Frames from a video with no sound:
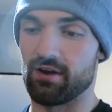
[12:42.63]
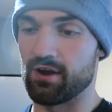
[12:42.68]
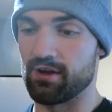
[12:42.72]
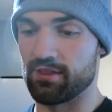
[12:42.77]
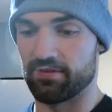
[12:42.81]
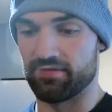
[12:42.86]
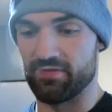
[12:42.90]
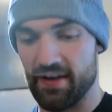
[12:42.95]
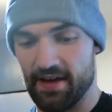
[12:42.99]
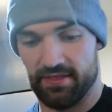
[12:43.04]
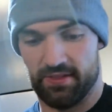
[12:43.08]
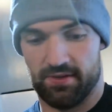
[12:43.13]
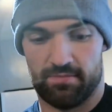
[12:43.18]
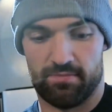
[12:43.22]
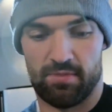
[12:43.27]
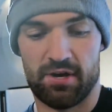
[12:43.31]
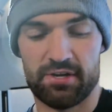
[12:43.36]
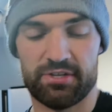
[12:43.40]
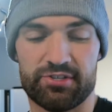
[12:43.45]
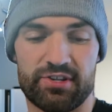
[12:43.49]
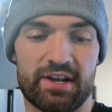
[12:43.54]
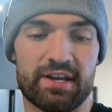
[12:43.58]
I like the fact that
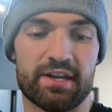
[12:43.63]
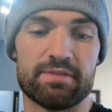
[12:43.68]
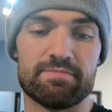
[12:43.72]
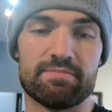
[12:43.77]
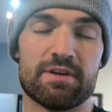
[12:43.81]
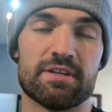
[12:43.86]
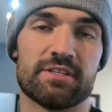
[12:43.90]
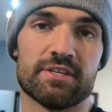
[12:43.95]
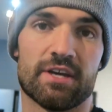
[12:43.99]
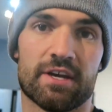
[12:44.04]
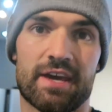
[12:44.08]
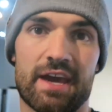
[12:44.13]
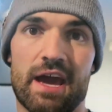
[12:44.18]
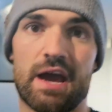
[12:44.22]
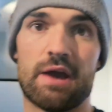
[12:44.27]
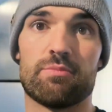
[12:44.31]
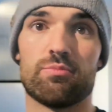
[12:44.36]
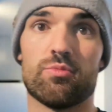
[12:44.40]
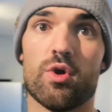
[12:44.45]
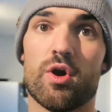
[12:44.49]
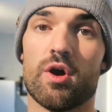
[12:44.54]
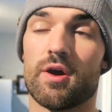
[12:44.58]
my training means I
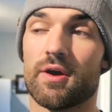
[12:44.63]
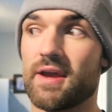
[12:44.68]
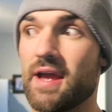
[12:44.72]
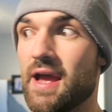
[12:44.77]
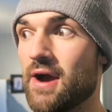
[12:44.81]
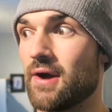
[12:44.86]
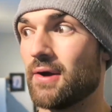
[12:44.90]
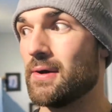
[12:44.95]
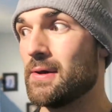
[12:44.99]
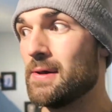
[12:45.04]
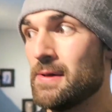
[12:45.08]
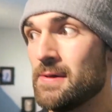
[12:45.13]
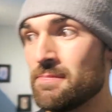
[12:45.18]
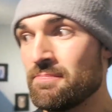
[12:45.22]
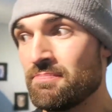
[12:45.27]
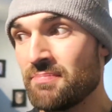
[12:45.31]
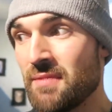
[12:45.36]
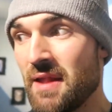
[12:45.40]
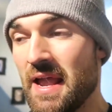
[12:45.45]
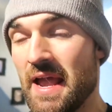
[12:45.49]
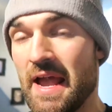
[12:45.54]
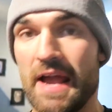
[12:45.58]
can work out
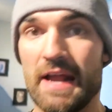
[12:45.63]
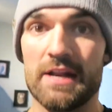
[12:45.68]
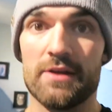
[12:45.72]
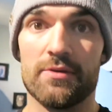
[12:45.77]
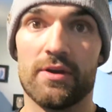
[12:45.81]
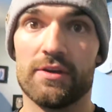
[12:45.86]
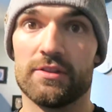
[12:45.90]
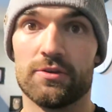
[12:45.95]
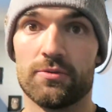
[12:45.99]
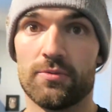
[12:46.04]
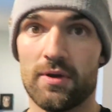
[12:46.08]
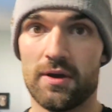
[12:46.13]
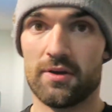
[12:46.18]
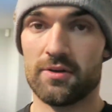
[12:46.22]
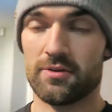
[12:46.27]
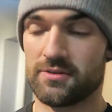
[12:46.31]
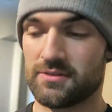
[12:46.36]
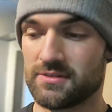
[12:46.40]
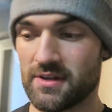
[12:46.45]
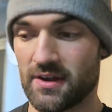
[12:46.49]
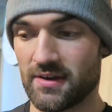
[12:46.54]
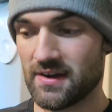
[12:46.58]
anywhere in the
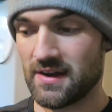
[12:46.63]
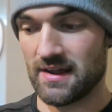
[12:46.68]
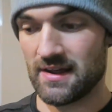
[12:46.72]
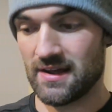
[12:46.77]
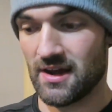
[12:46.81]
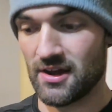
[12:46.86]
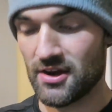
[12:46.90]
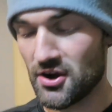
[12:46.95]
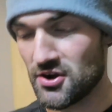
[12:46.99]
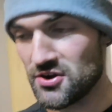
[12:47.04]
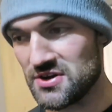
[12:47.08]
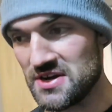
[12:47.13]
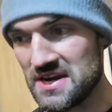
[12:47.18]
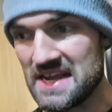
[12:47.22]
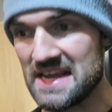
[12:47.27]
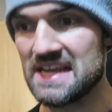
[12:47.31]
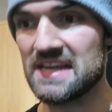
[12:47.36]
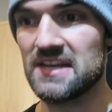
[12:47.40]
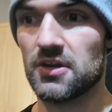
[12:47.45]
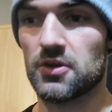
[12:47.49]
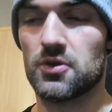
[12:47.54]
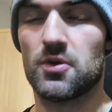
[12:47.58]
world. Don't I don't need